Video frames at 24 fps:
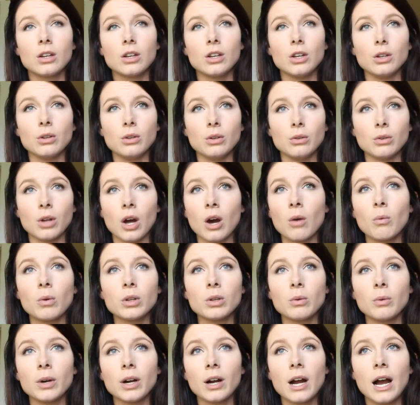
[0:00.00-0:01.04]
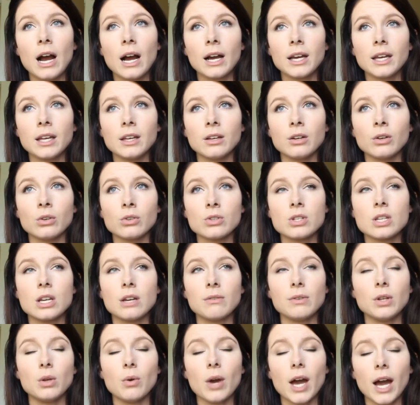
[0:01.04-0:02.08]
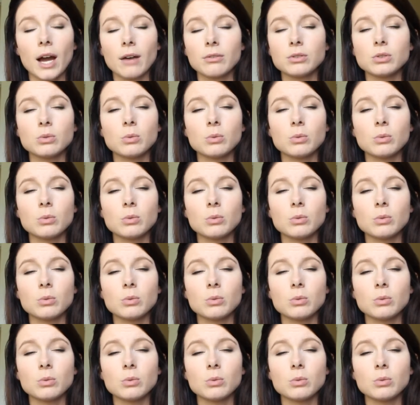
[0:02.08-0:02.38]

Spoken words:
You do not want to wear high heels. If you have